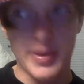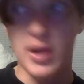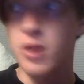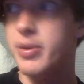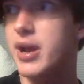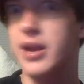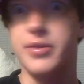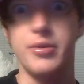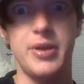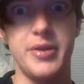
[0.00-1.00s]
be like, oh my god, I got
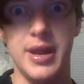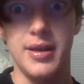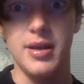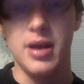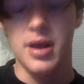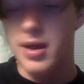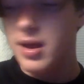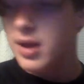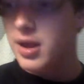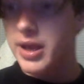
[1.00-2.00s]
through another night.
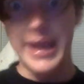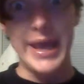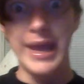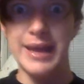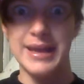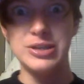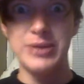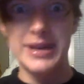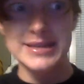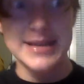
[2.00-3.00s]
Yay, get to do
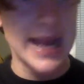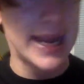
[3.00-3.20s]
the night.